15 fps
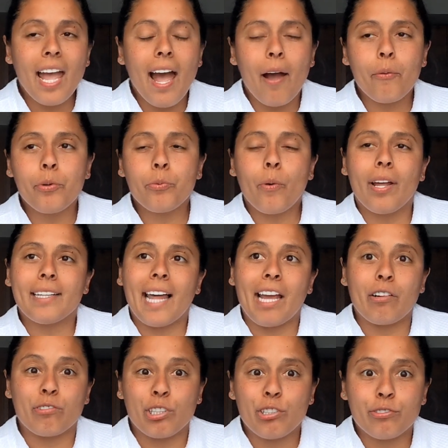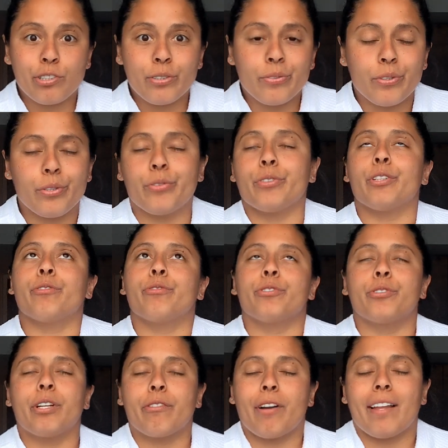I would want like real
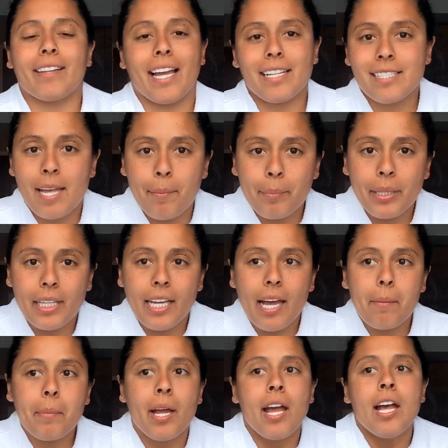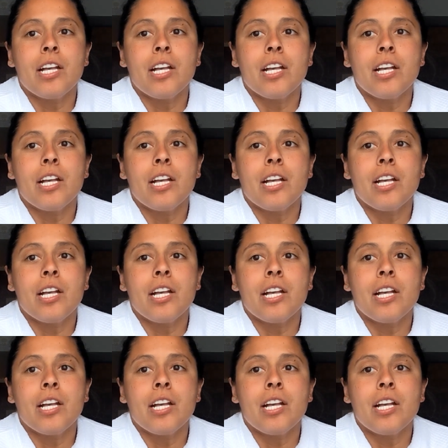food around like 10 p.m.